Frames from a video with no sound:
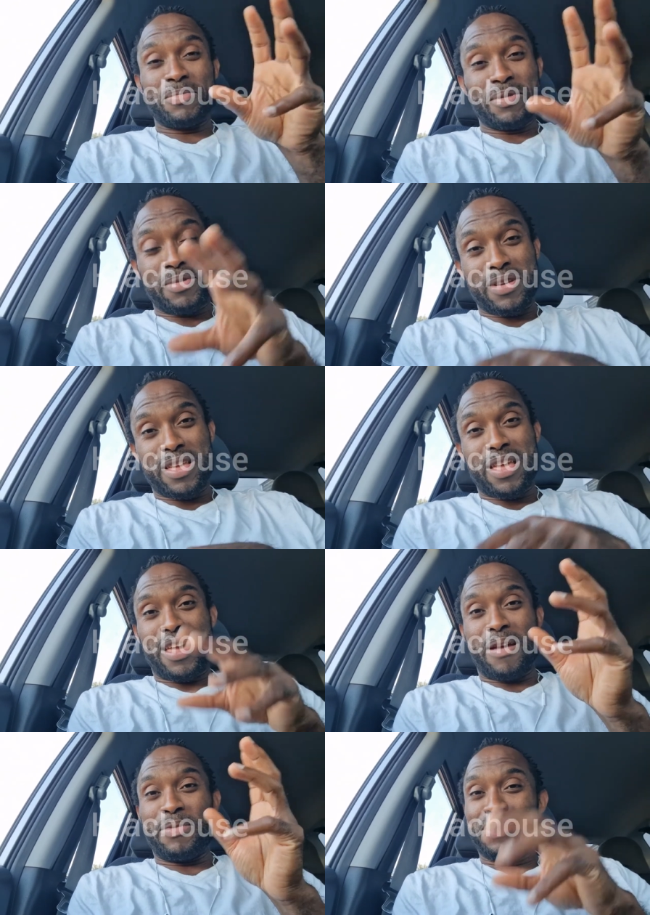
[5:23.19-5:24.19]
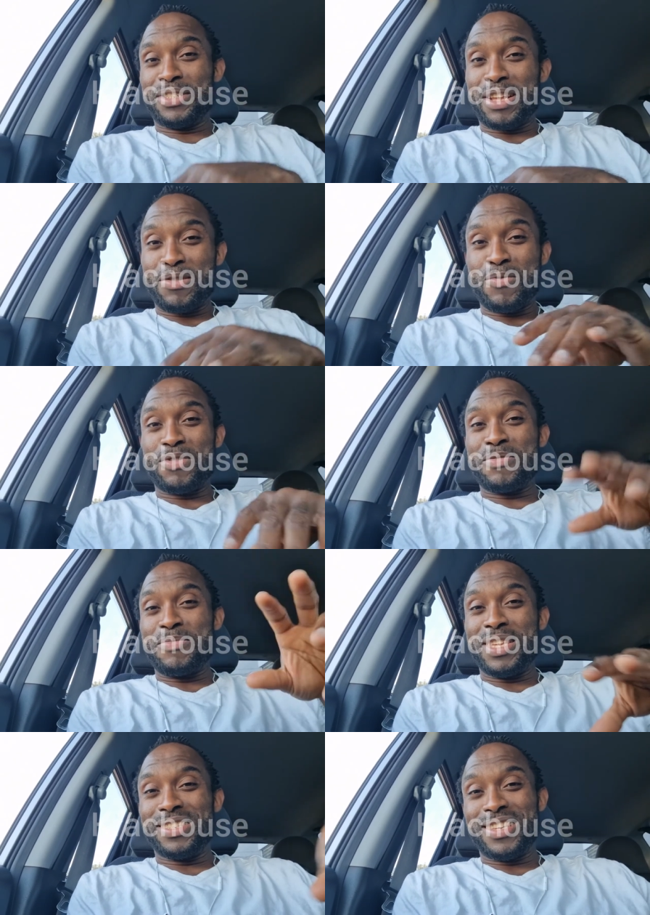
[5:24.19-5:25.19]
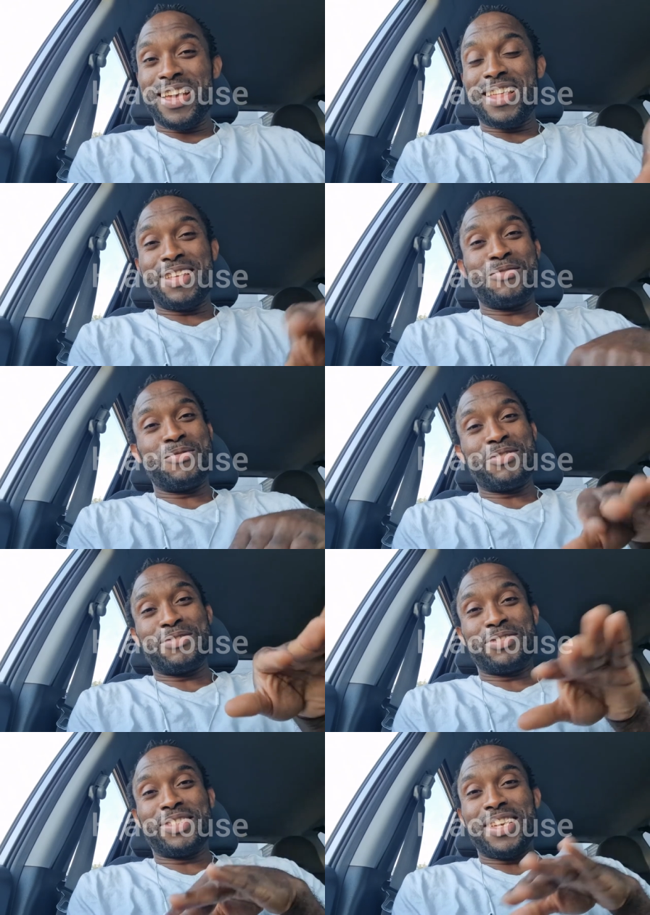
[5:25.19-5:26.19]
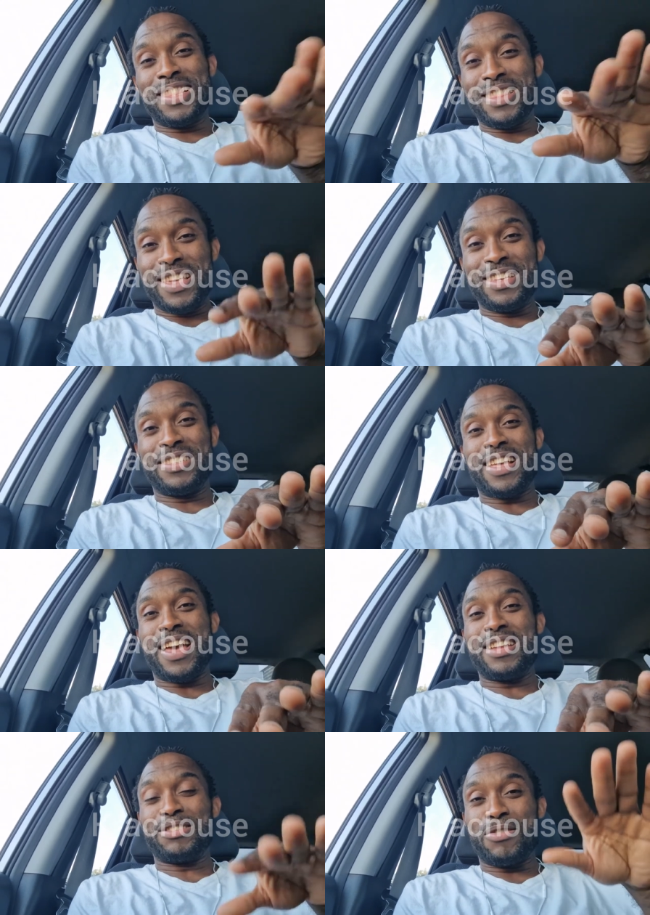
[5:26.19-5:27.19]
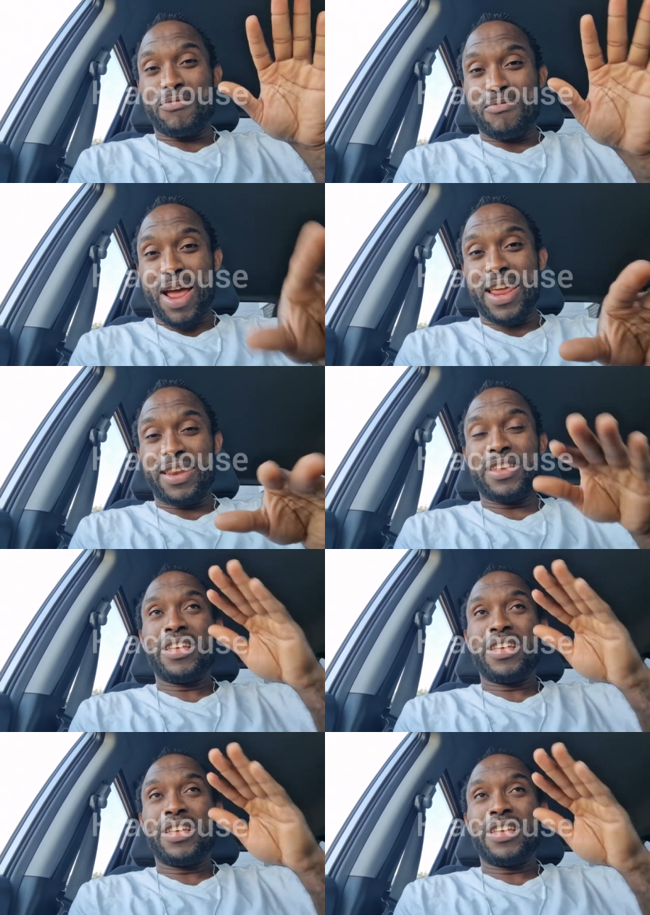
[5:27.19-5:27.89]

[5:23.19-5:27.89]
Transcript: yeah, yeah, because I don't want to miss you and I don't want to say things that is not right